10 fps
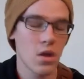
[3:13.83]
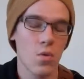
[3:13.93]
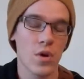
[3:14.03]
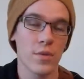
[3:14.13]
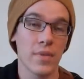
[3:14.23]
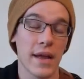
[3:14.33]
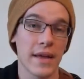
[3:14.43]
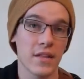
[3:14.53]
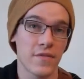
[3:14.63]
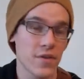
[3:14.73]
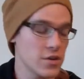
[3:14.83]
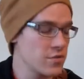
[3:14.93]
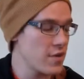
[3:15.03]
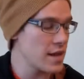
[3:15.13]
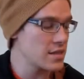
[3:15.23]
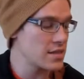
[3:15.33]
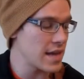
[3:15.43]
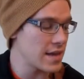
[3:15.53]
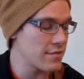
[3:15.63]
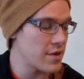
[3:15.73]
to play the first fret,
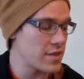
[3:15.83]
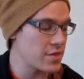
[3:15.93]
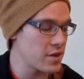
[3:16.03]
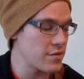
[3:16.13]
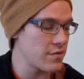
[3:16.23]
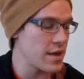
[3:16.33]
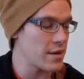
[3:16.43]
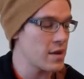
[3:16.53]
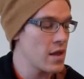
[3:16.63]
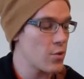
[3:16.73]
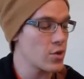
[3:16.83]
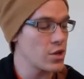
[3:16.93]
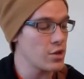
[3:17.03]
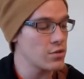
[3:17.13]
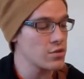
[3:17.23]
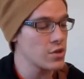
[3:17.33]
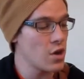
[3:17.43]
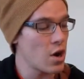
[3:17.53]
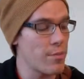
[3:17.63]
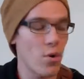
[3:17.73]
second fret, third fret. We're going to use
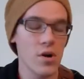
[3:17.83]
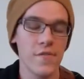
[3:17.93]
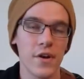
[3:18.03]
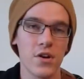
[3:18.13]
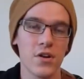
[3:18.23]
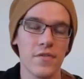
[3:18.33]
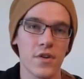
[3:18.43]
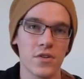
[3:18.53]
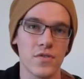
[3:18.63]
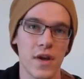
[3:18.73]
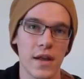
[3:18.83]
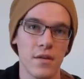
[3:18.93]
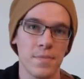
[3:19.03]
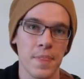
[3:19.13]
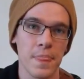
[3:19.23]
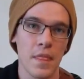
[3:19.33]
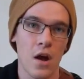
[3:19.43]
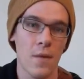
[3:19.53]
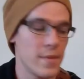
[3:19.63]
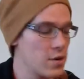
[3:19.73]
our pointer finger on our first fret,
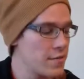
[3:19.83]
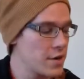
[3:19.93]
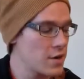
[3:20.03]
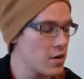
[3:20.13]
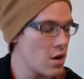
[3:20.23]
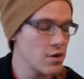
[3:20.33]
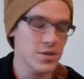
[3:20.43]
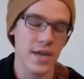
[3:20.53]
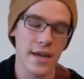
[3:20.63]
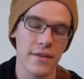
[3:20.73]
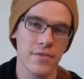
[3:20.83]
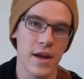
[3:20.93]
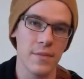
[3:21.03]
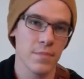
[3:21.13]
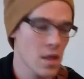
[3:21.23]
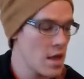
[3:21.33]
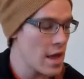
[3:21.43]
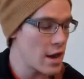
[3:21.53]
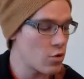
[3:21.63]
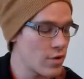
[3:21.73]
our middle finger on our second fret, and
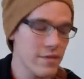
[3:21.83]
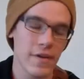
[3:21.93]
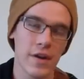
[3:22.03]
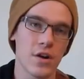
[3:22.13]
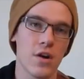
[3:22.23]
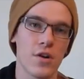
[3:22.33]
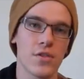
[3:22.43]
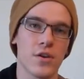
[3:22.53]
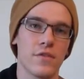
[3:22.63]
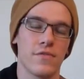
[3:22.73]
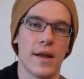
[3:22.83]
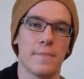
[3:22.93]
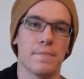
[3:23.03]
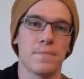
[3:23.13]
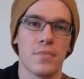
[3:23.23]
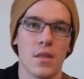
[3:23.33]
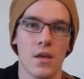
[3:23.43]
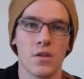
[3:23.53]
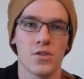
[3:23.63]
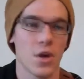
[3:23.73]
our ring finger on our third fret.
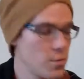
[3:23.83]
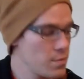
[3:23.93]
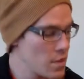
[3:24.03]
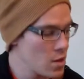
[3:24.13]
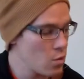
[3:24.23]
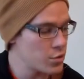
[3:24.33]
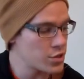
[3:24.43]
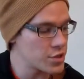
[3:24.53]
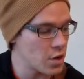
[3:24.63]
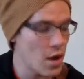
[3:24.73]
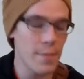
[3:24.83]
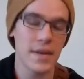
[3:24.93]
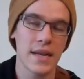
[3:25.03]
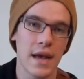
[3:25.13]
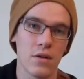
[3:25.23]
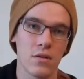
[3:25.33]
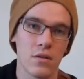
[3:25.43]
So we'll just go up and down.